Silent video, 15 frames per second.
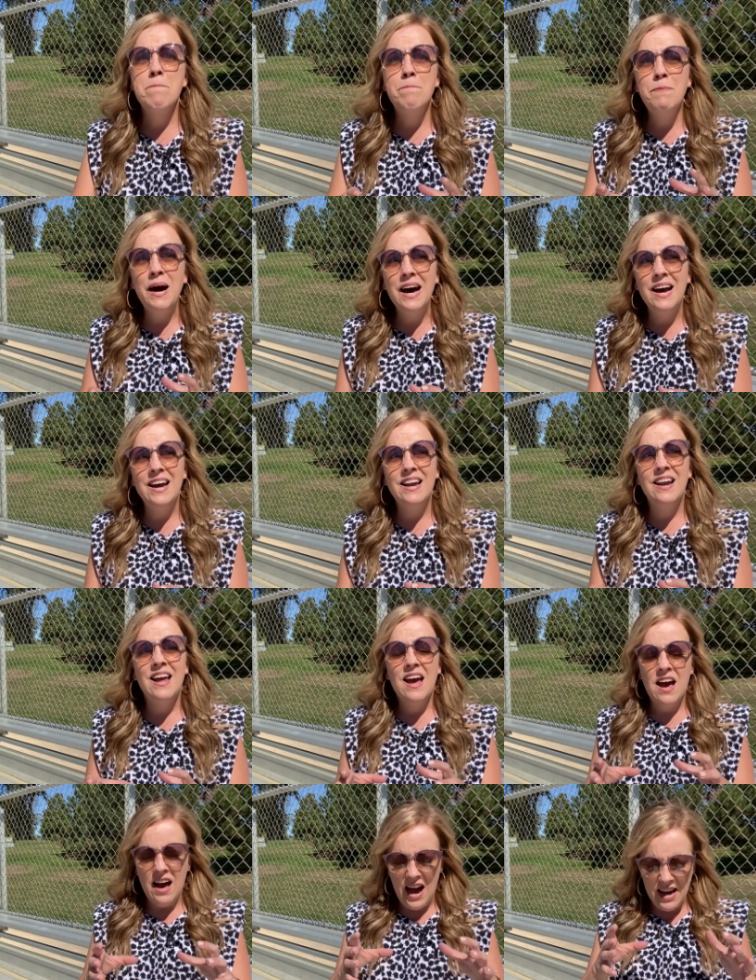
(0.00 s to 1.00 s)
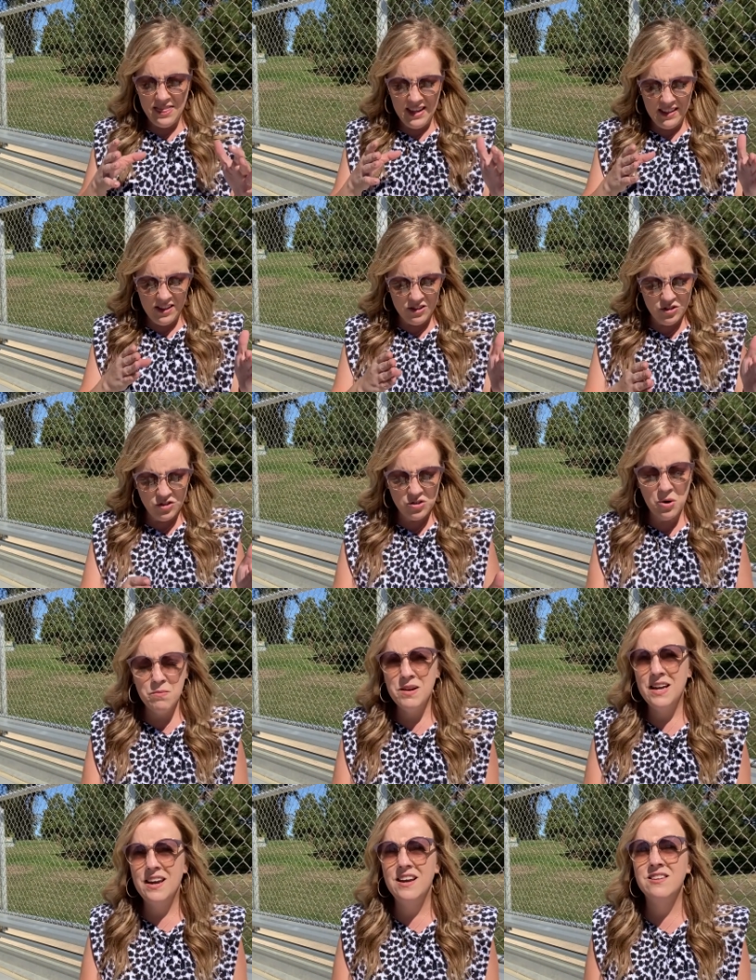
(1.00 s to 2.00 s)
but I think there's so
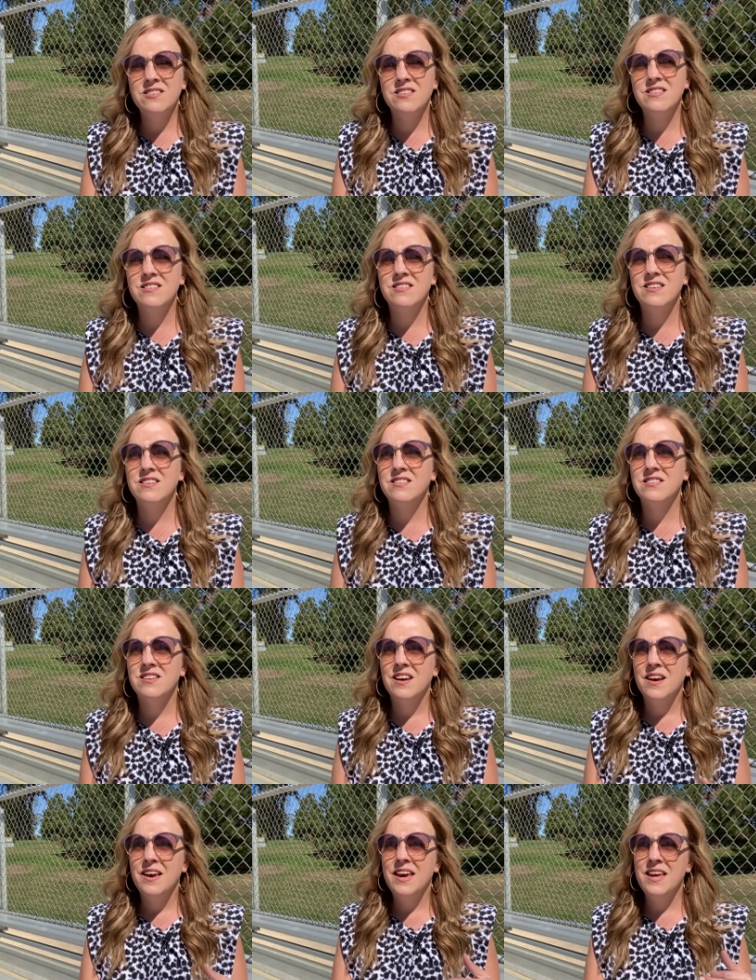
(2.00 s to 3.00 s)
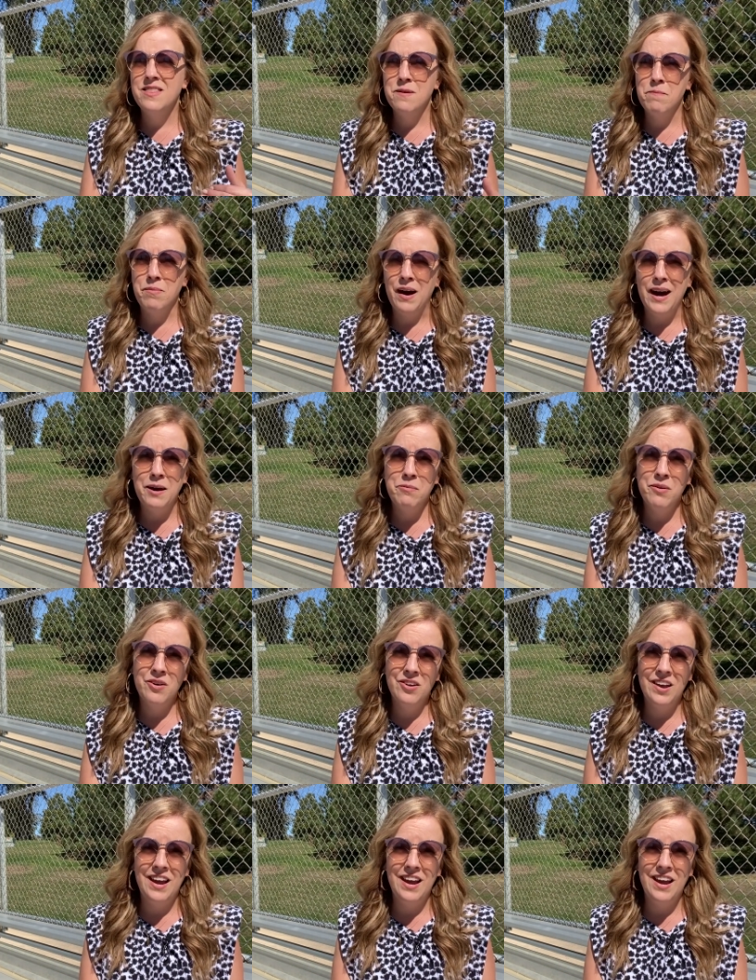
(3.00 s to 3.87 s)
many instances in the Bible,